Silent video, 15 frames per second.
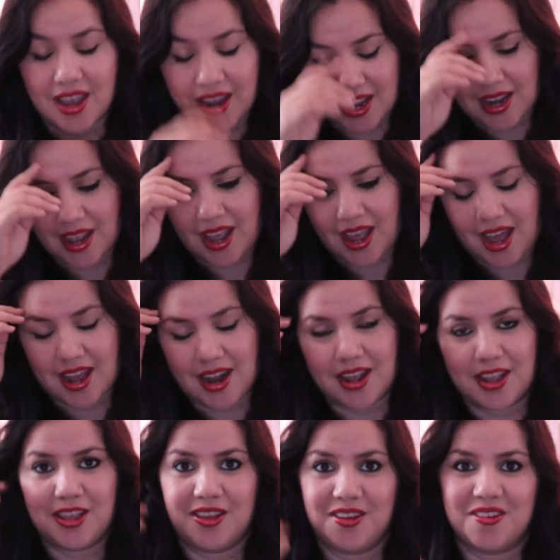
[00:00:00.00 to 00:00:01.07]
and I had a
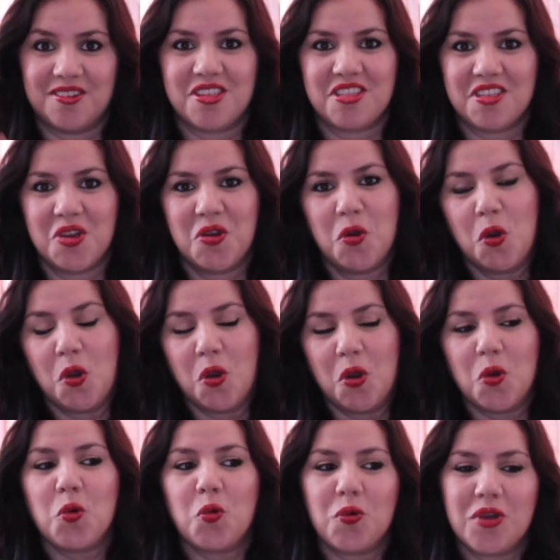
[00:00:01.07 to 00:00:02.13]
huge
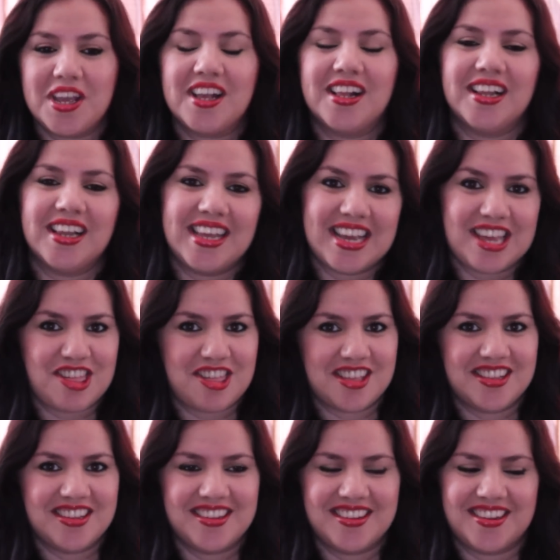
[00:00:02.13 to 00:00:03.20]
wig
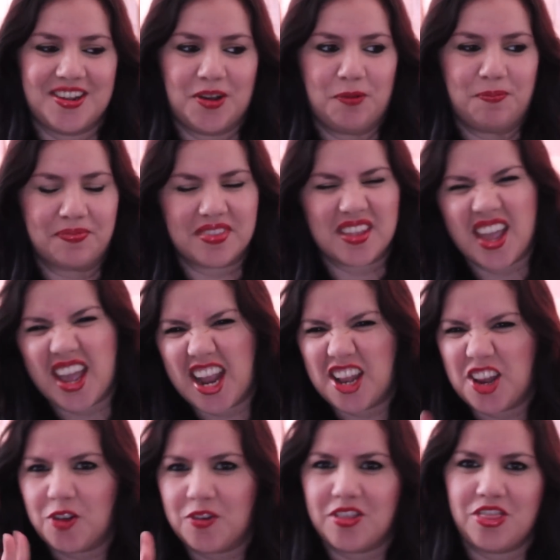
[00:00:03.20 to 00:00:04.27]
collection, so I
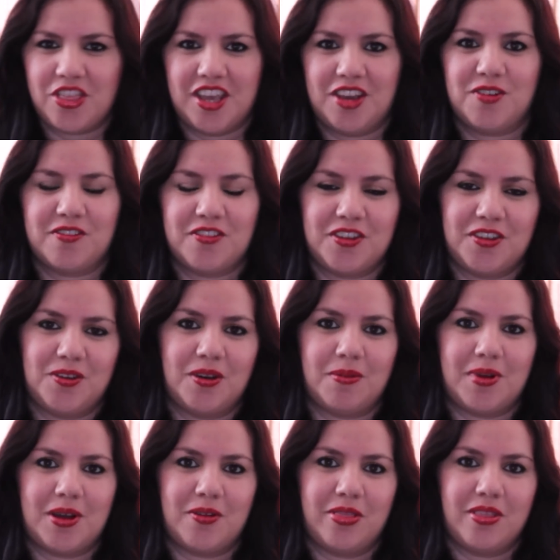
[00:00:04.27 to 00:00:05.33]
know a thing or two
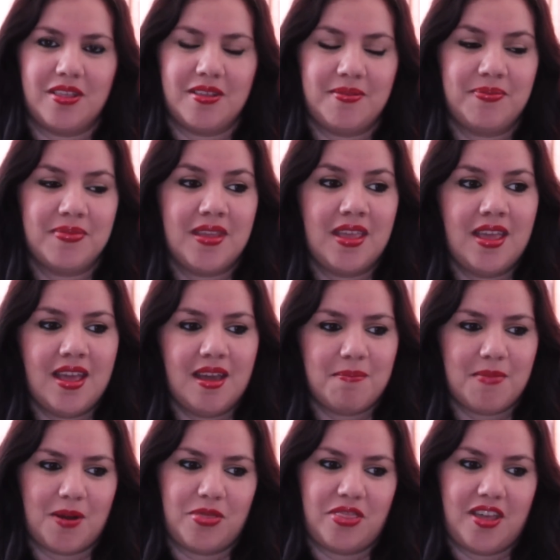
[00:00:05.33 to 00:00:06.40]
about
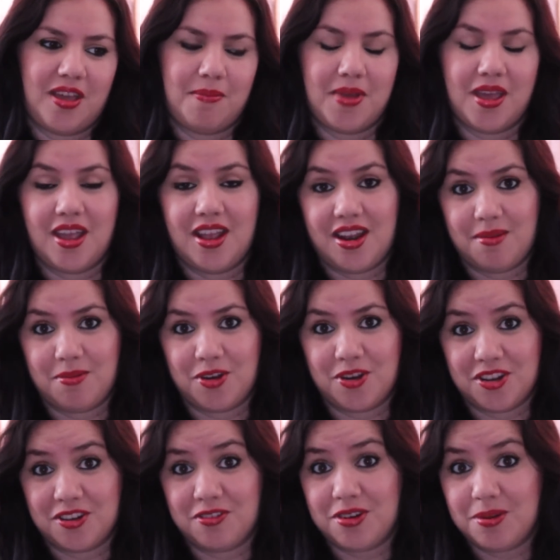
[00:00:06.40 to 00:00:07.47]
them, and I'm
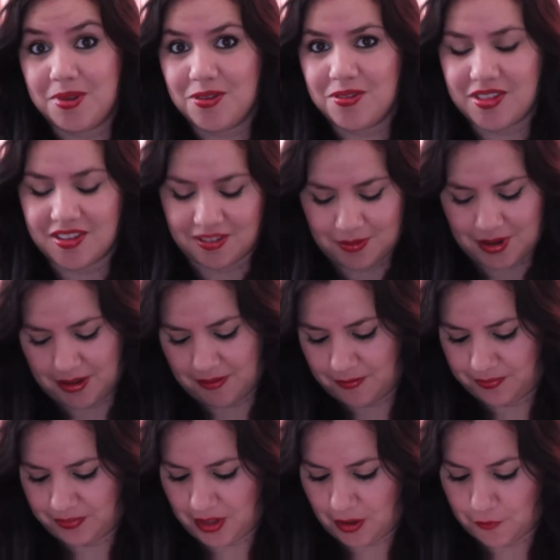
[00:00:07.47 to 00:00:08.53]
going to review this one
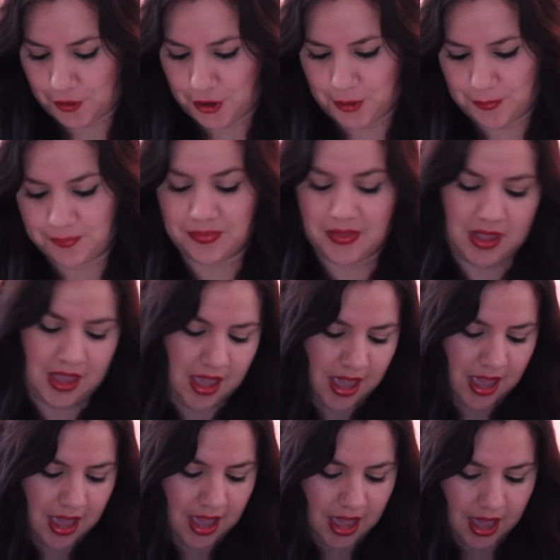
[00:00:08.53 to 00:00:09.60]
for you.
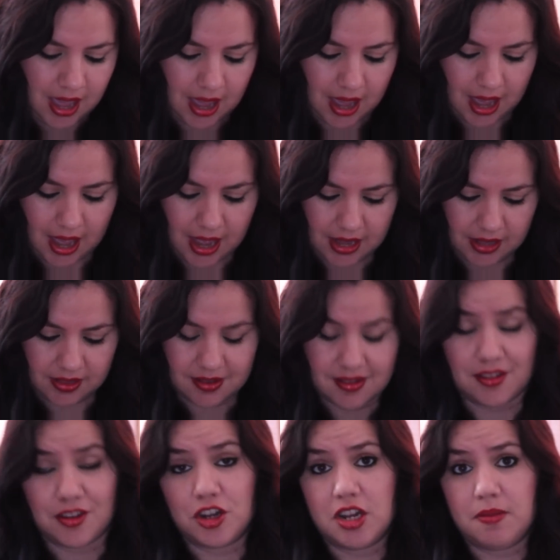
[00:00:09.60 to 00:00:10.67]

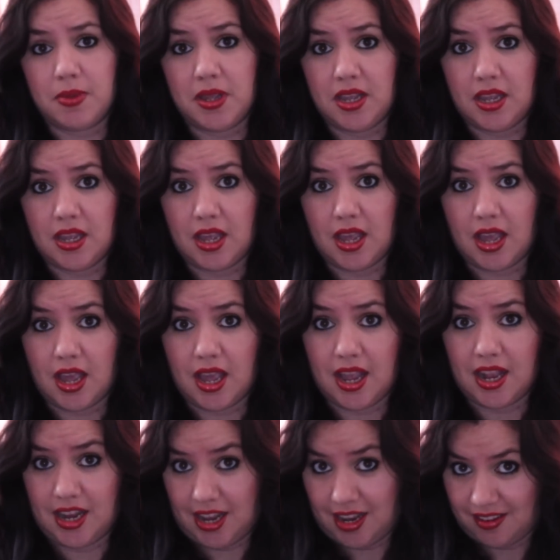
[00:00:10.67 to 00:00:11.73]
This is gonna be
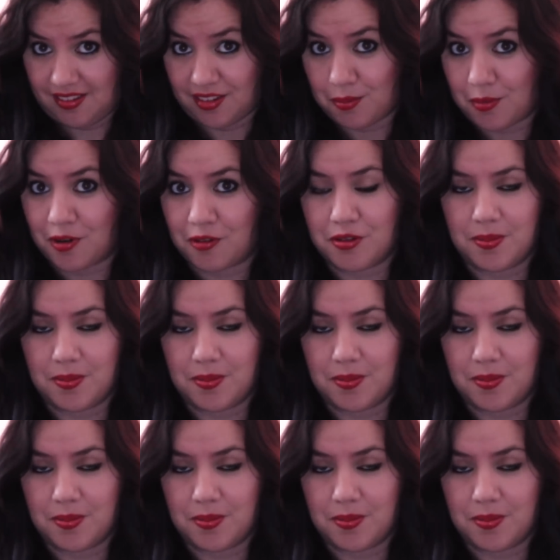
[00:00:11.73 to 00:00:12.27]
an ASMR